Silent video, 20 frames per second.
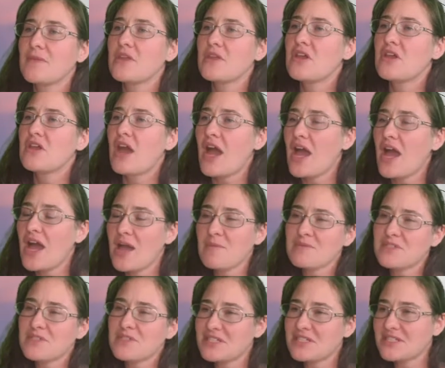um,
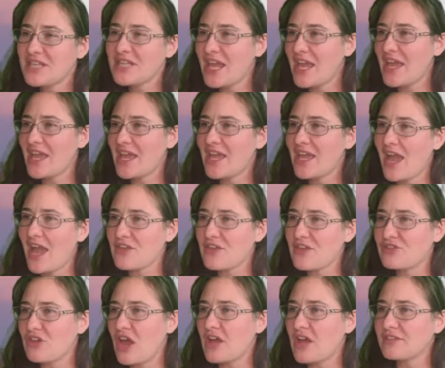today, I
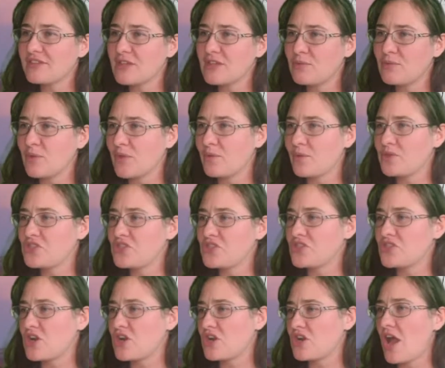thought that we would start
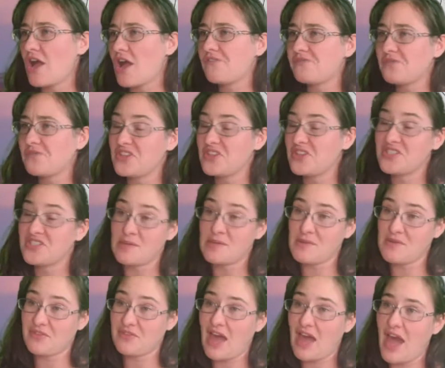off with some of the
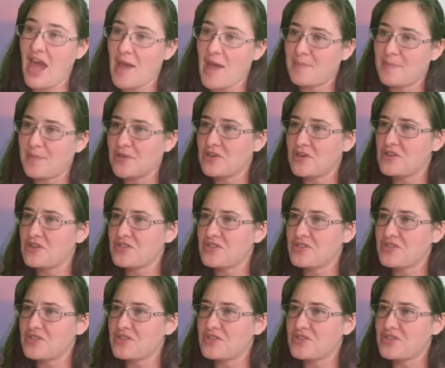hoppers.